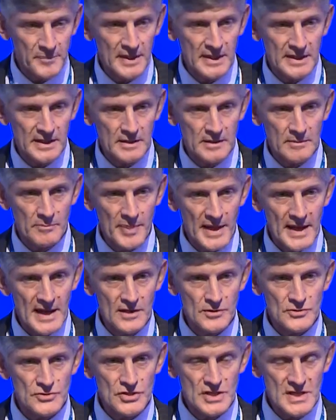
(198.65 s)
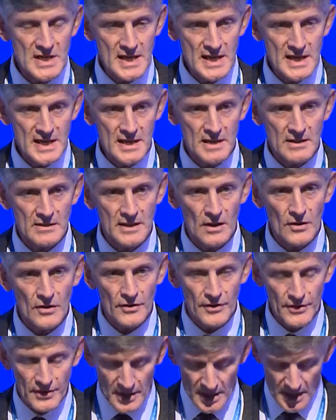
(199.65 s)
billion a year
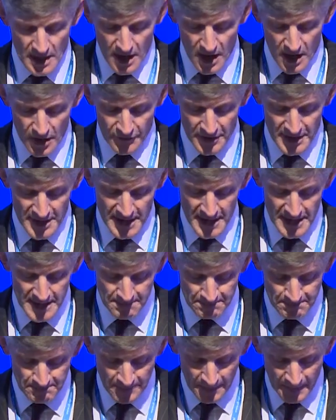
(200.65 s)
on R&D,